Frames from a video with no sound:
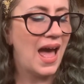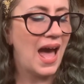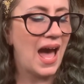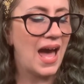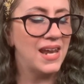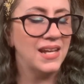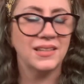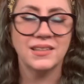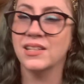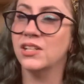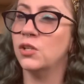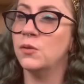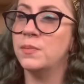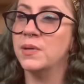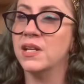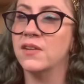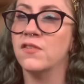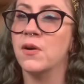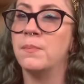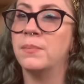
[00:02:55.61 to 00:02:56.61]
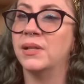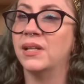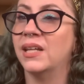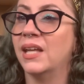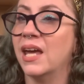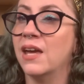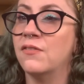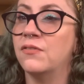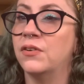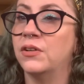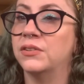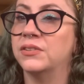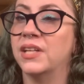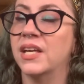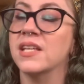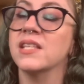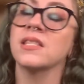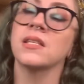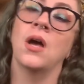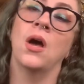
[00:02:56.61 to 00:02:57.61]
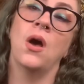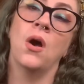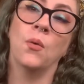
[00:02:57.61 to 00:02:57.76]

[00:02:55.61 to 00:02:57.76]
and a little bit of a playfulness